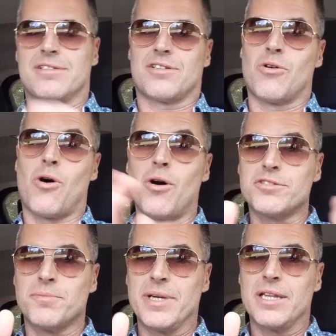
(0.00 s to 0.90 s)
So
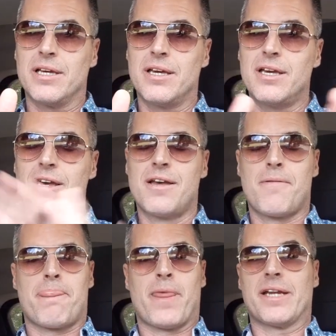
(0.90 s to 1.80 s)
ultimately,
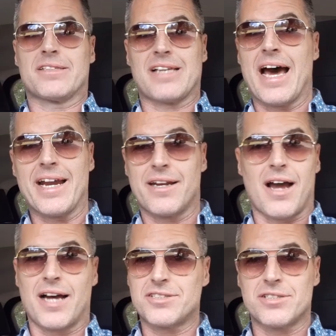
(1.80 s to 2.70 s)
they decided
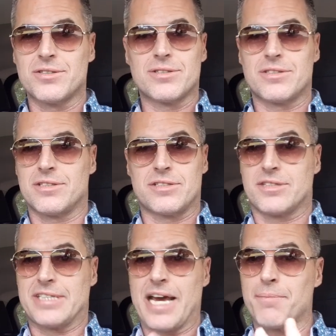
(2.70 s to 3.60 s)
not to to
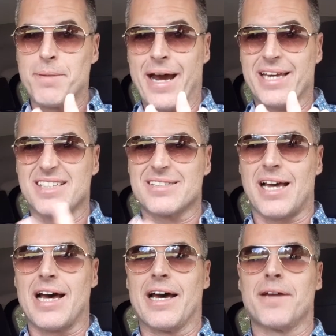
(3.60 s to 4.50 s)
take me back
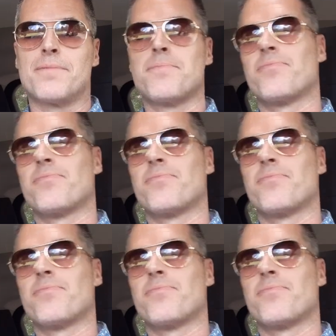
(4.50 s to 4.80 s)
inside.